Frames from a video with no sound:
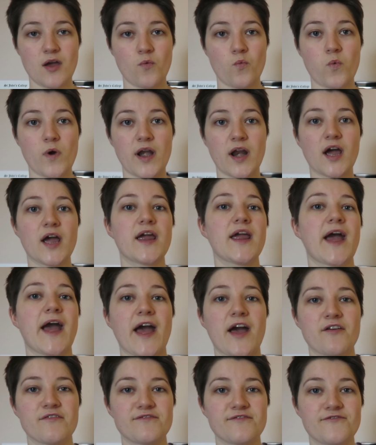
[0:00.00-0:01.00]
when I
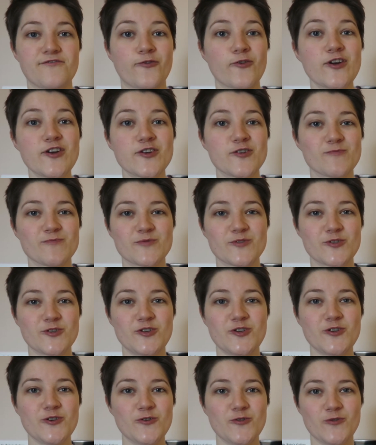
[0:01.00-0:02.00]
have freedom to
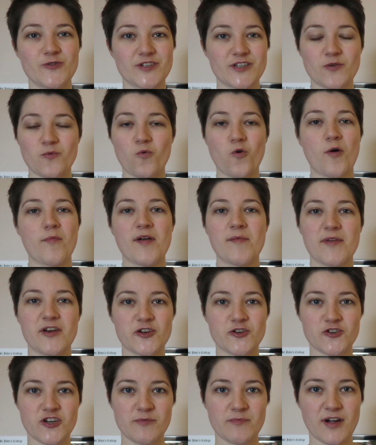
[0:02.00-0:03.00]
choose what my
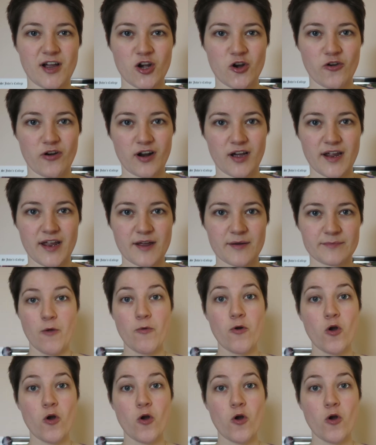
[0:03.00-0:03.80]
ministry might look like.